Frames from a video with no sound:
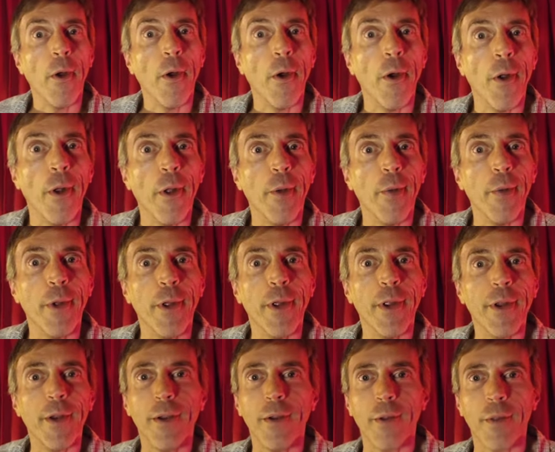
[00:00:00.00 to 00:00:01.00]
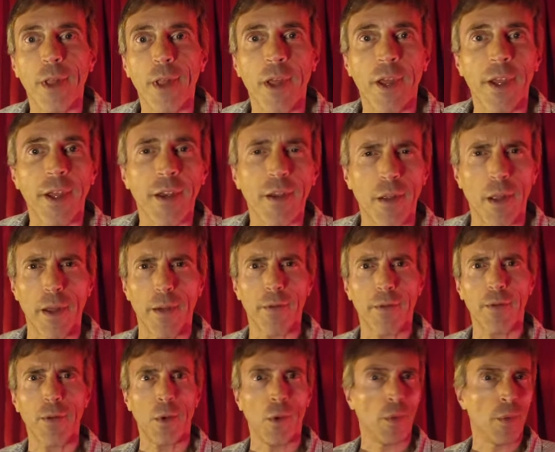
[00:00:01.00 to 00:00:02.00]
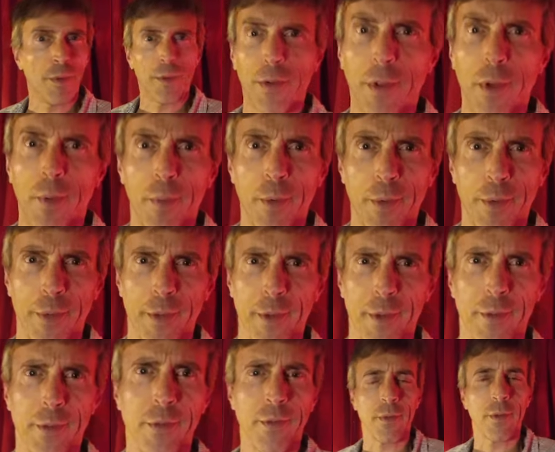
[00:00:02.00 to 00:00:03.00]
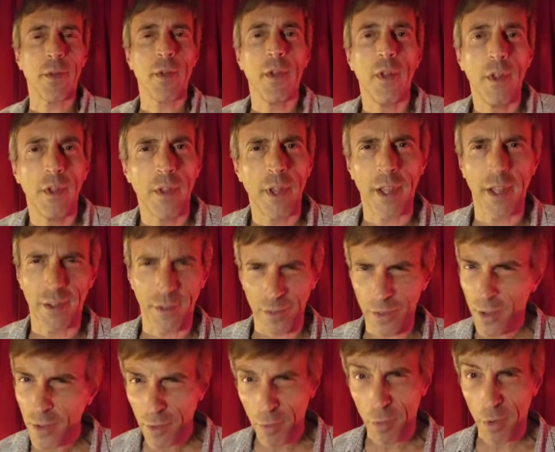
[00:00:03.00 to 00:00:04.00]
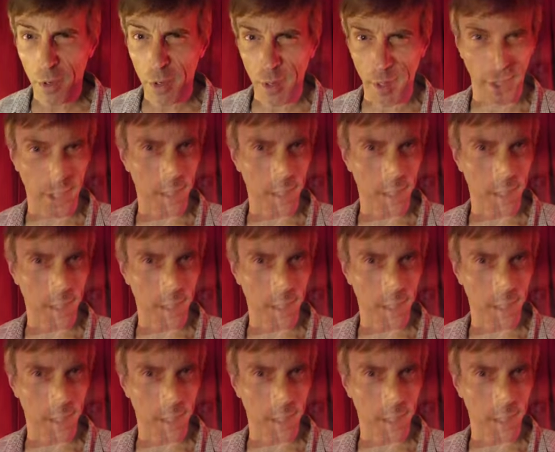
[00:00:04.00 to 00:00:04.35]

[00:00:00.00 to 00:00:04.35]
what I mean? And like, dude, what's up with this? Like, is this really